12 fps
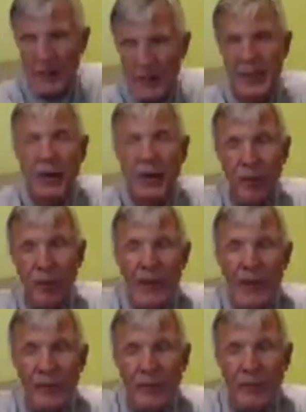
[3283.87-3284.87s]
only 20
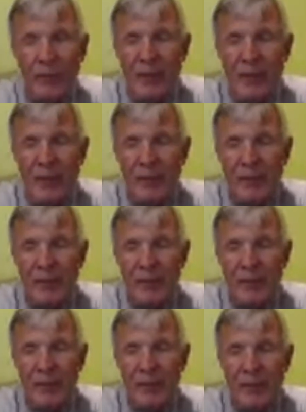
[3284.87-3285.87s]
out of the
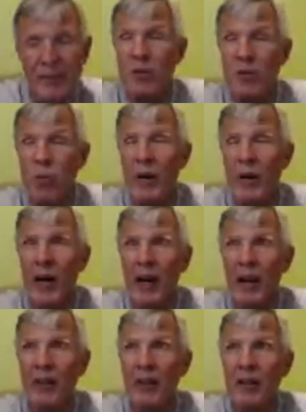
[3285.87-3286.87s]
ag staff even has
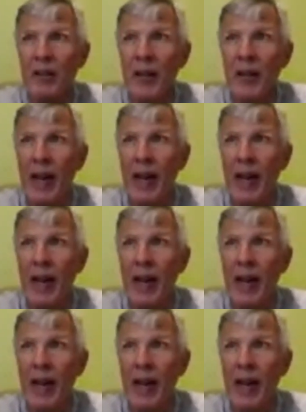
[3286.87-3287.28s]
hands-on.